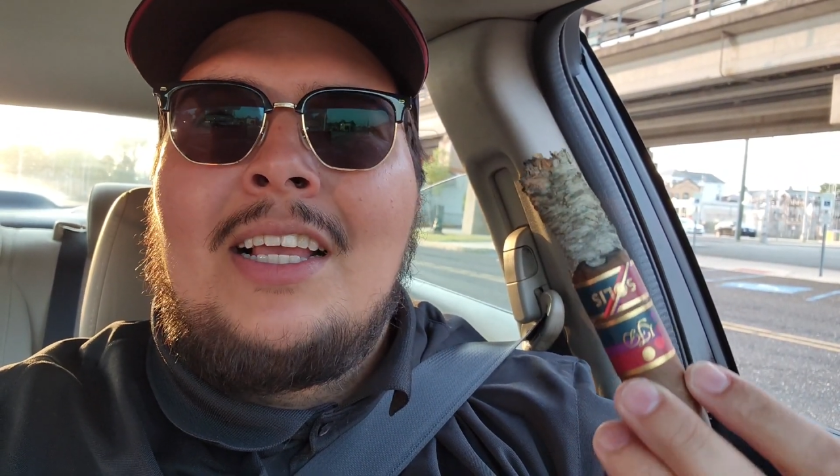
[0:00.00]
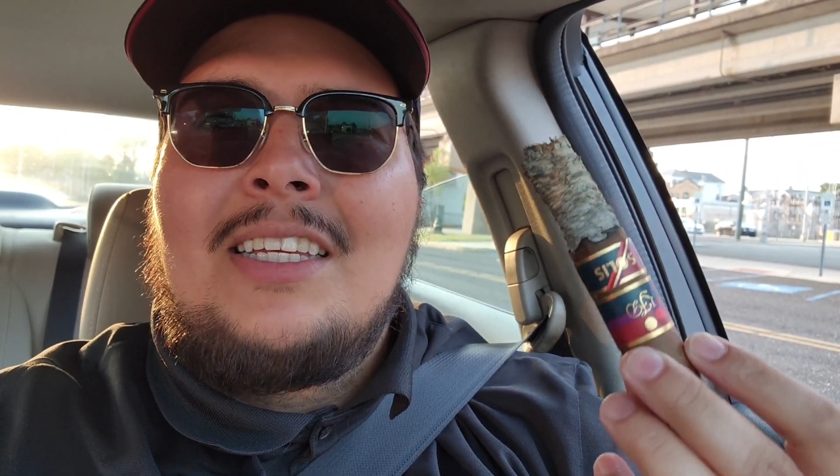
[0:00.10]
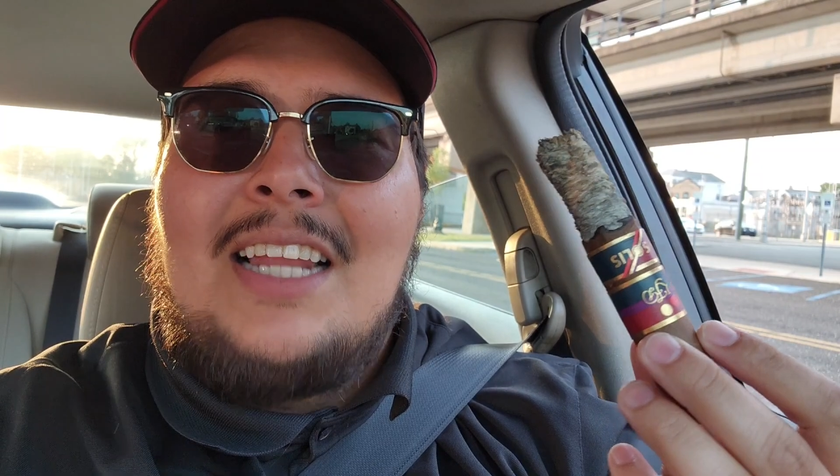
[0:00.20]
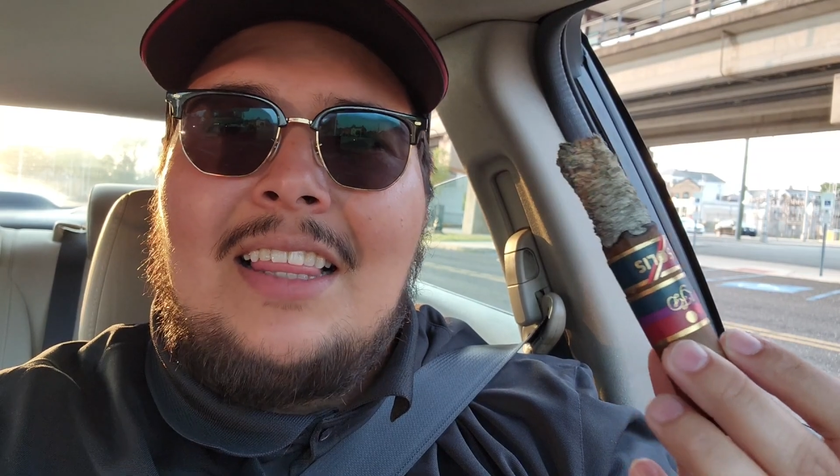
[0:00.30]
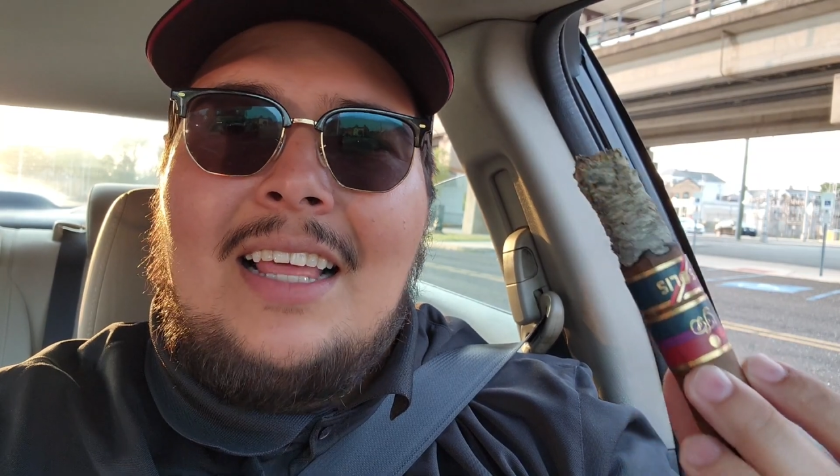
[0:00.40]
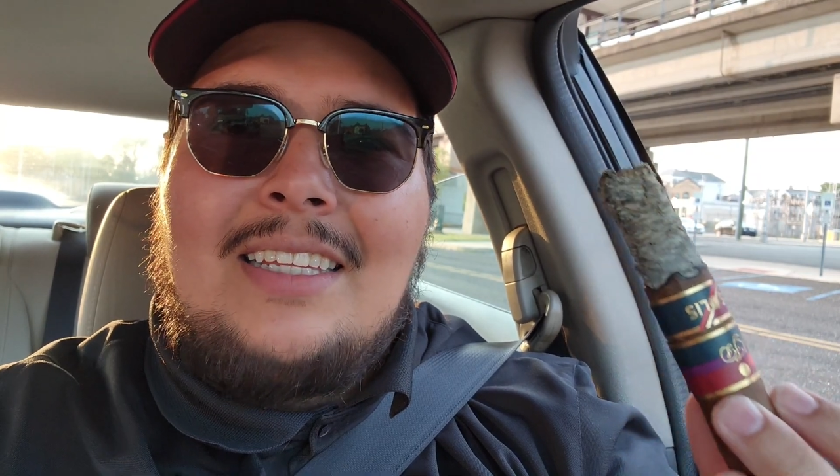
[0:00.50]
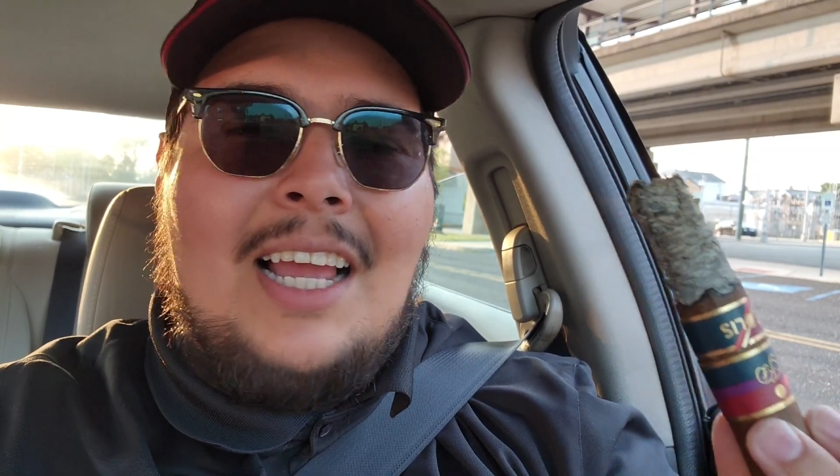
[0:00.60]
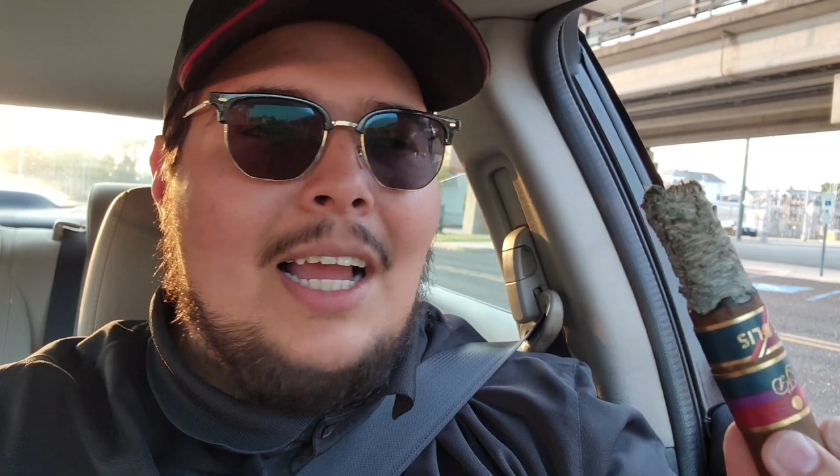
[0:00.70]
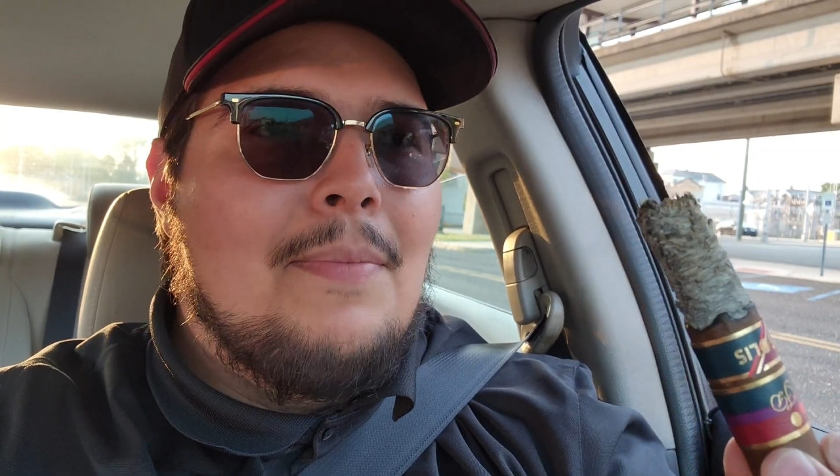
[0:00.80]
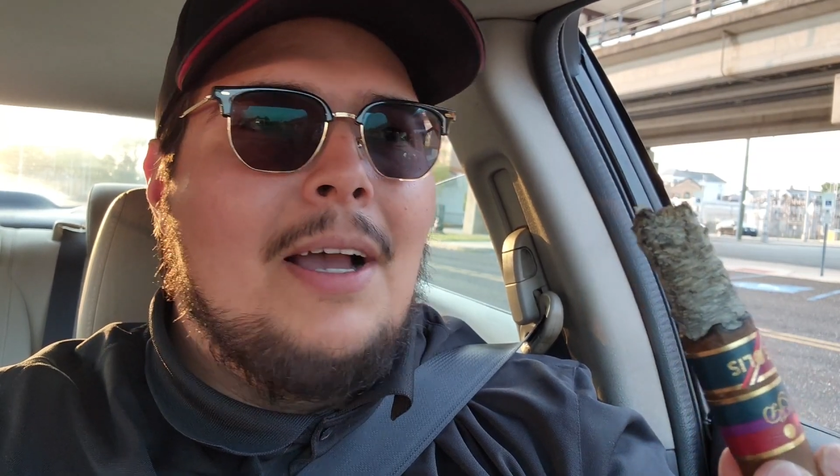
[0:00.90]
Because at that
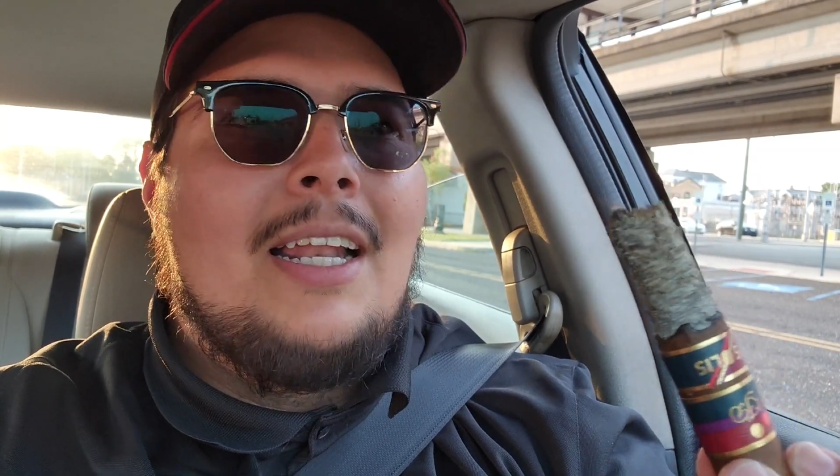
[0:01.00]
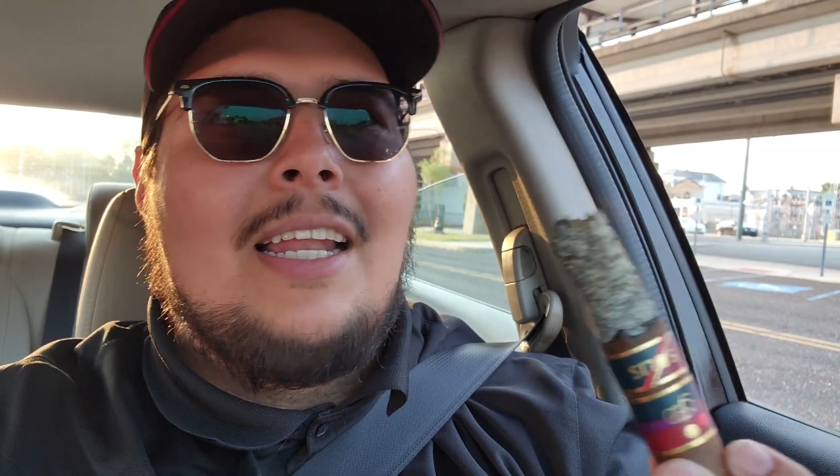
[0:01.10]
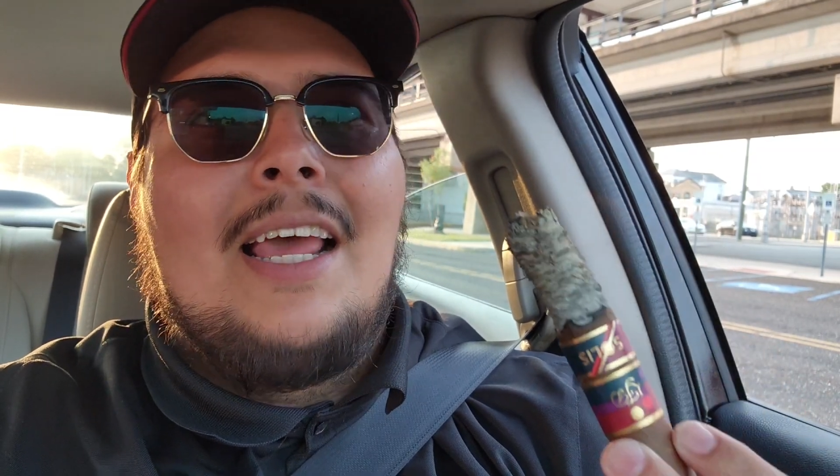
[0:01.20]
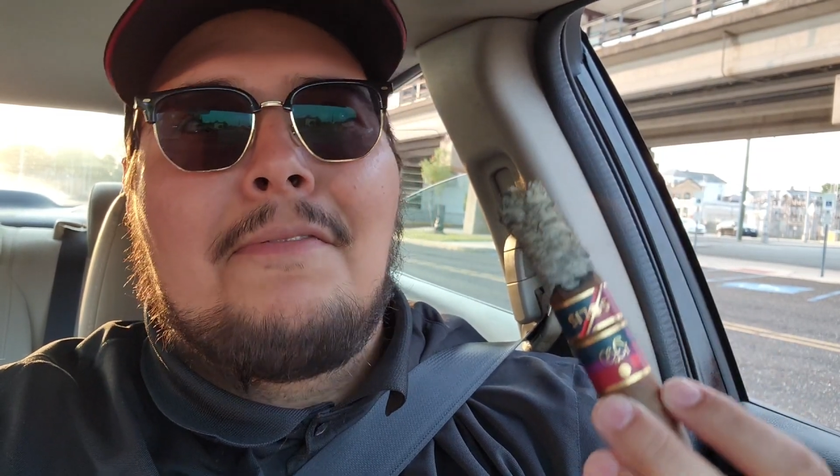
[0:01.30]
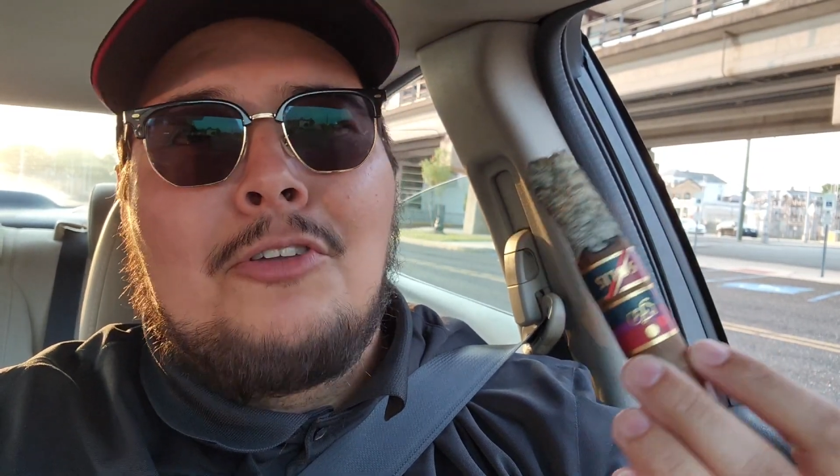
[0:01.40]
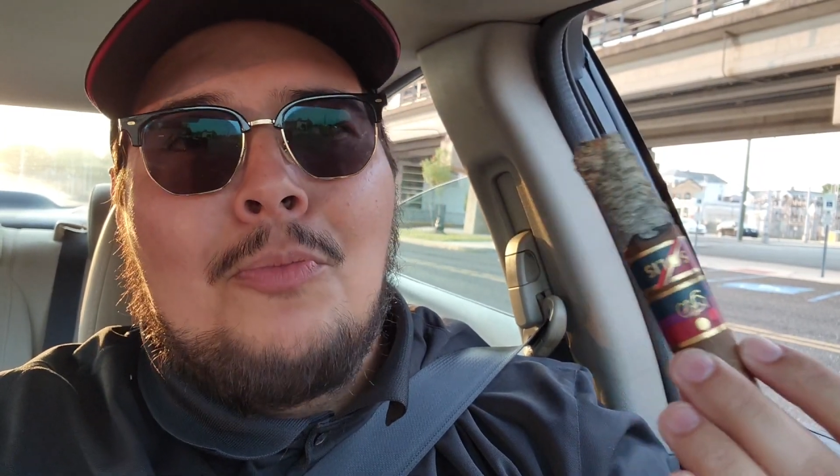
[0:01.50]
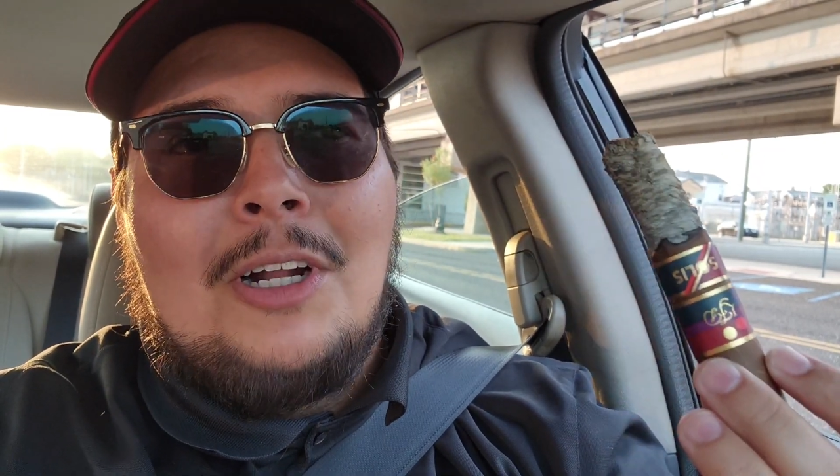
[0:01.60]
time, I didn't have too